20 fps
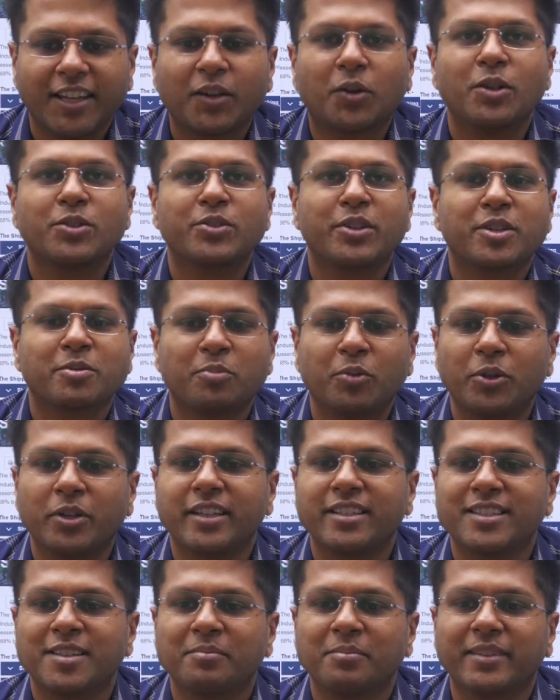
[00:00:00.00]
are also
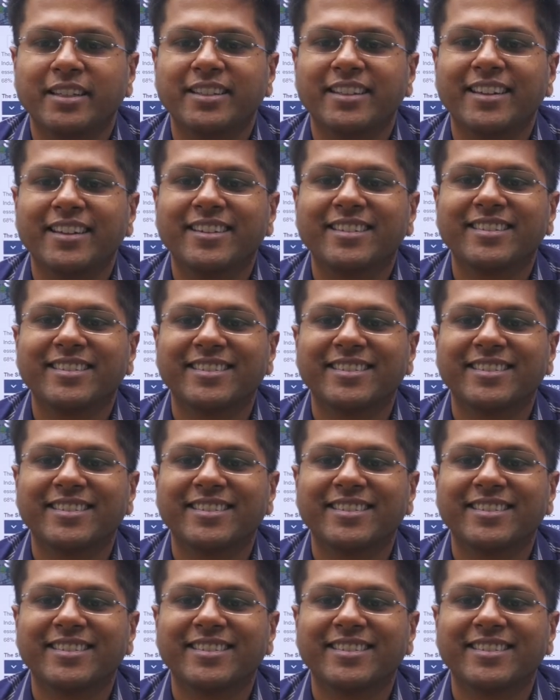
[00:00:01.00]
exploring something there.